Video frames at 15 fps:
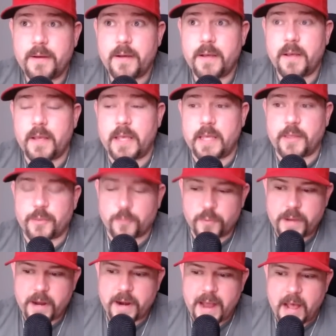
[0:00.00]
He threw
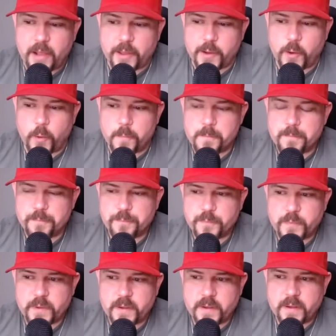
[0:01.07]
down an alley-oop,
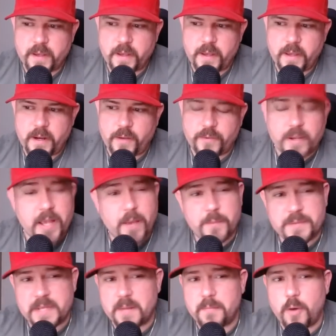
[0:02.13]
and I was like, hey,
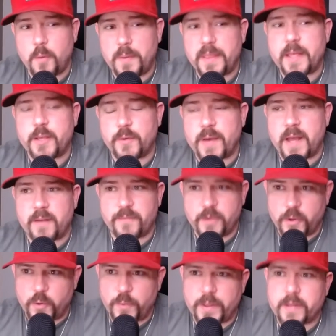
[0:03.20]
was that a moment that you kind of
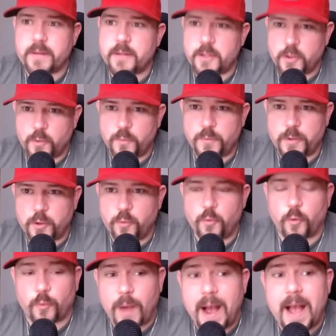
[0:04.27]
knew that you
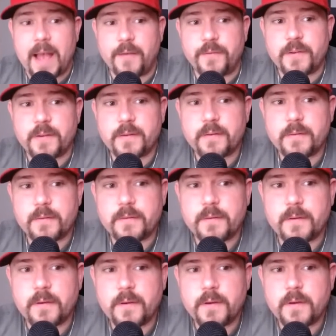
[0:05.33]
arrived,
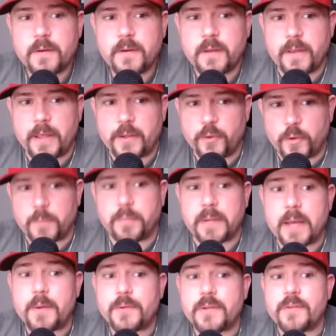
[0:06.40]
that you could
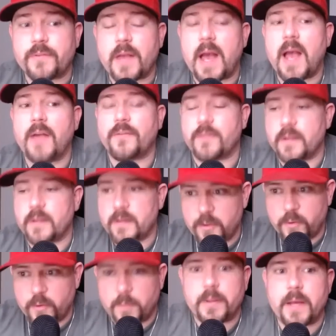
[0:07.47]
play with these guys, that
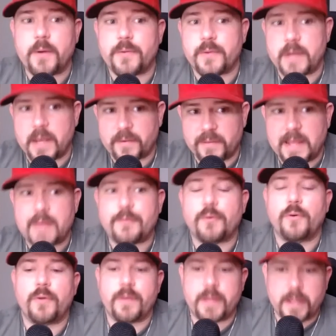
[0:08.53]
you could play with the next
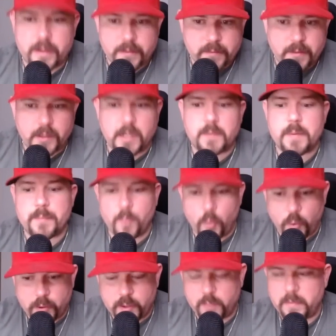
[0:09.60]
level, and then a little
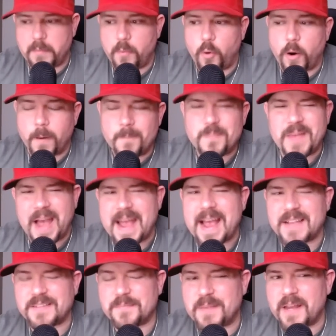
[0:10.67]
bit more? I
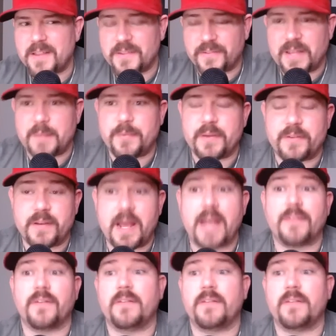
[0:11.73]
asked him kind of the same thing tonight.